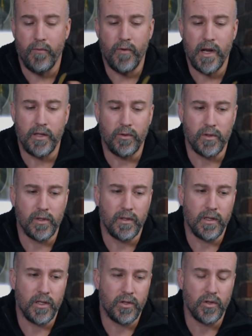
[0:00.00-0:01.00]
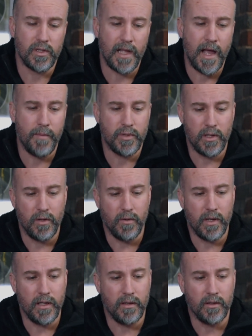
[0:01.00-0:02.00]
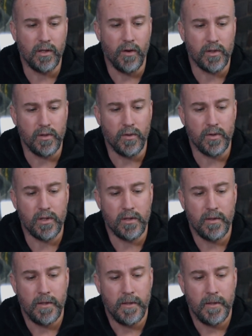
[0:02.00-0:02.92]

It really doesn't. It's just absolutely the dog's nuts.